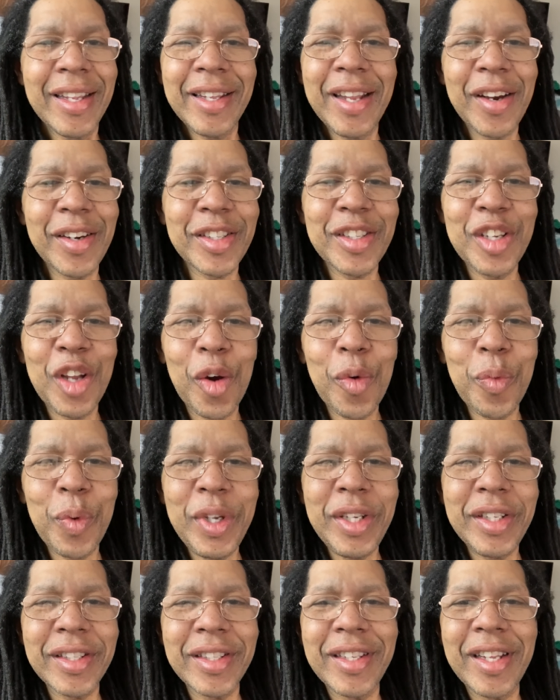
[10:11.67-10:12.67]
There's no
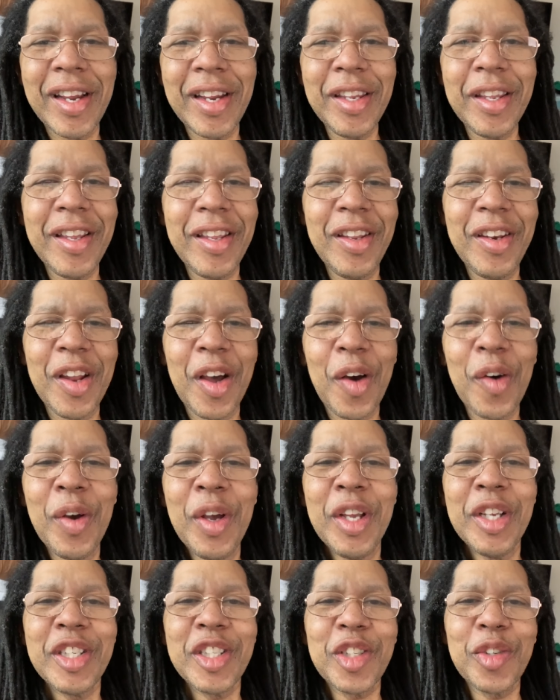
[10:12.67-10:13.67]
reason that, you know,
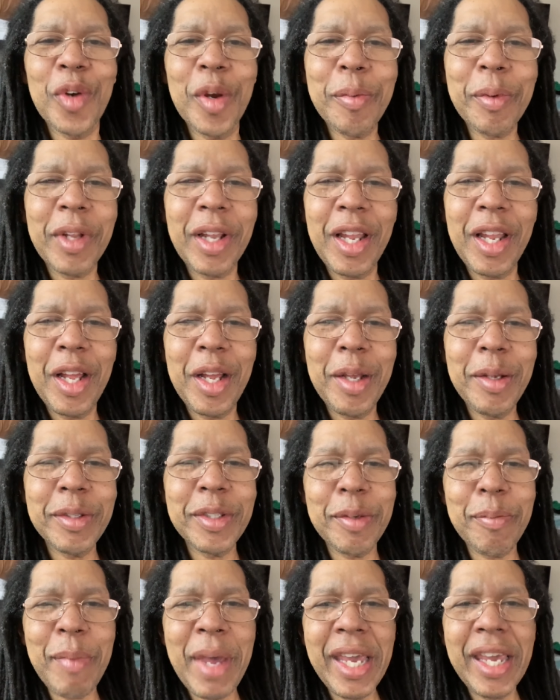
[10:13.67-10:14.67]
strip clubs
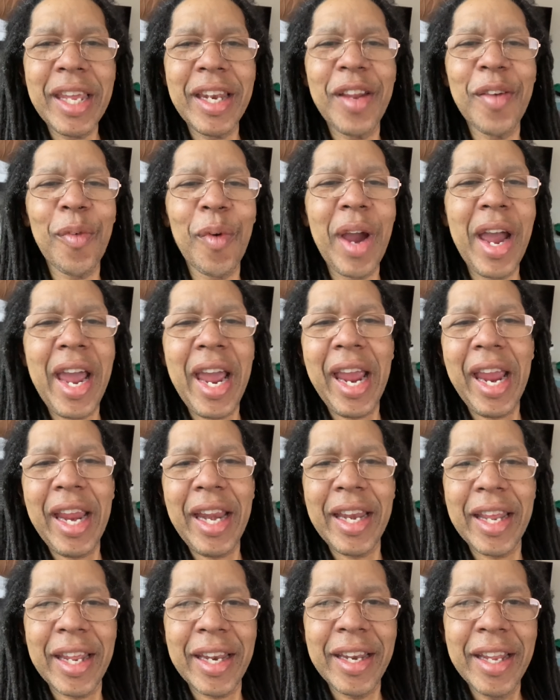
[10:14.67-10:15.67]
and making it
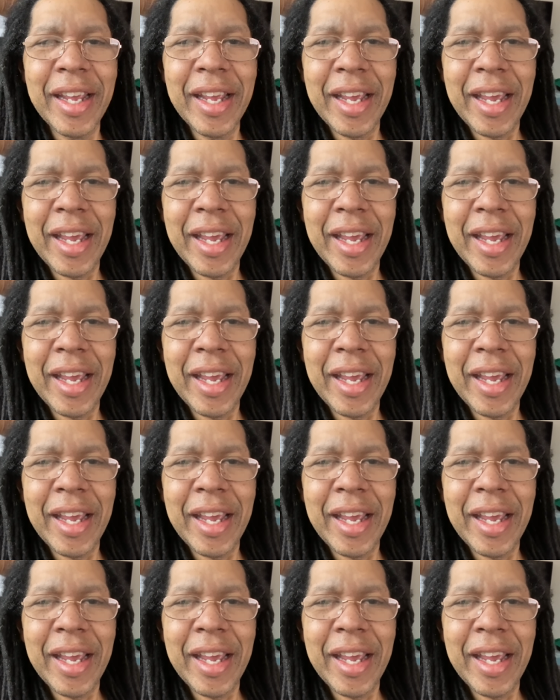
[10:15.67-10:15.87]
rain and,